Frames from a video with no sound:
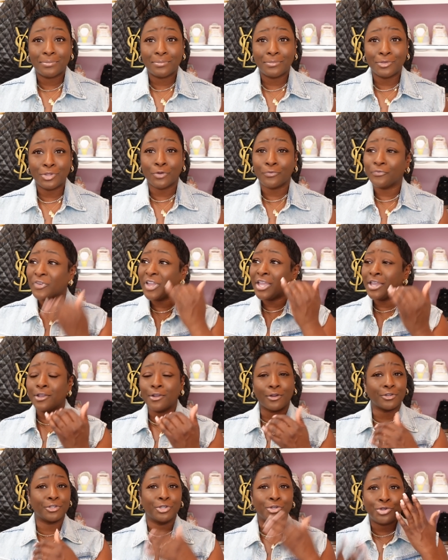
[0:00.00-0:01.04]
Your
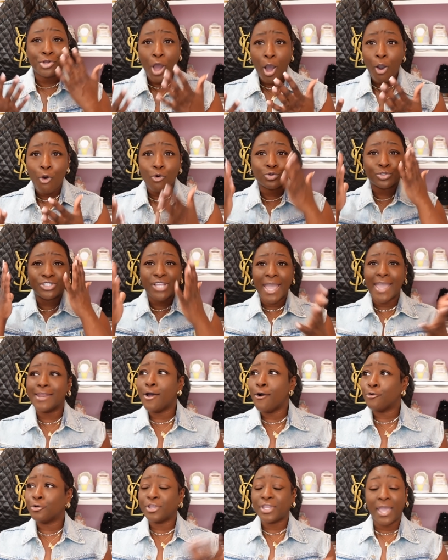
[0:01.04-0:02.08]
finger, your nose, they
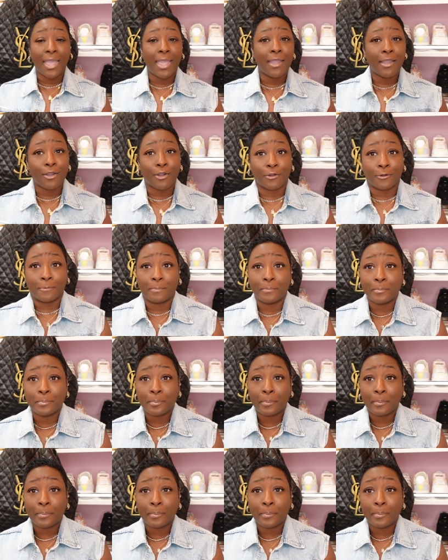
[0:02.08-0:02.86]
don't care.